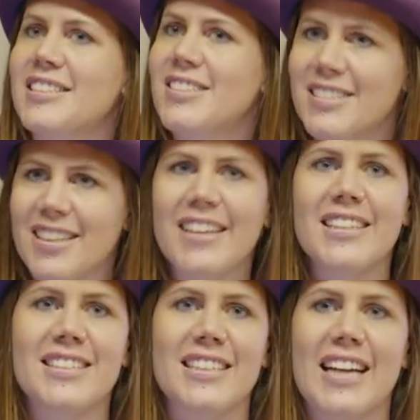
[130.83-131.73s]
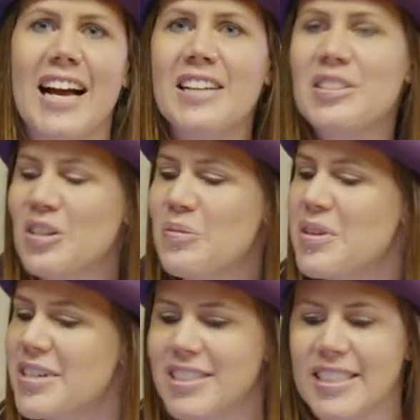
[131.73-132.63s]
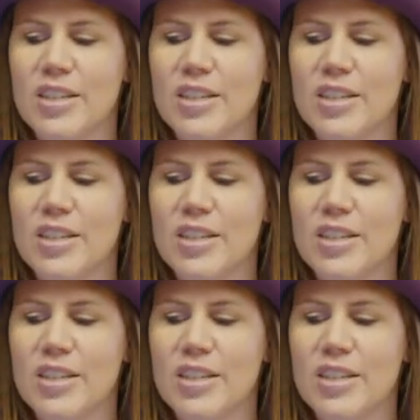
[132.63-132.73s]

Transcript: society and a community,